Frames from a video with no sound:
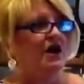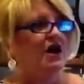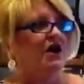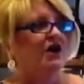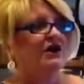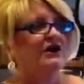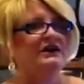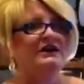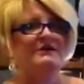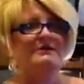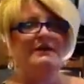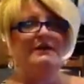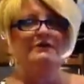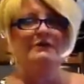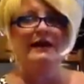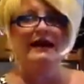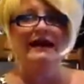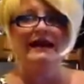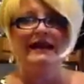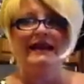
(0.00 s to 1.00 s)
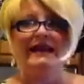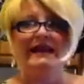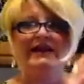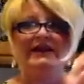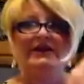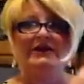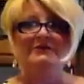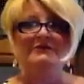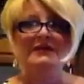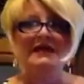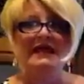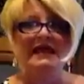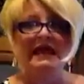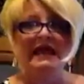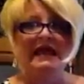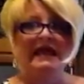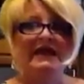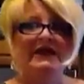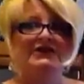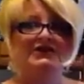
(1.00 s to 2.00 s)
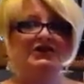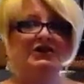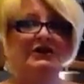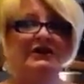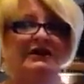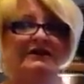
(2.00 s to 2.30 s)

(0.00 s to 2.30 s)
are going to be right here. And you're going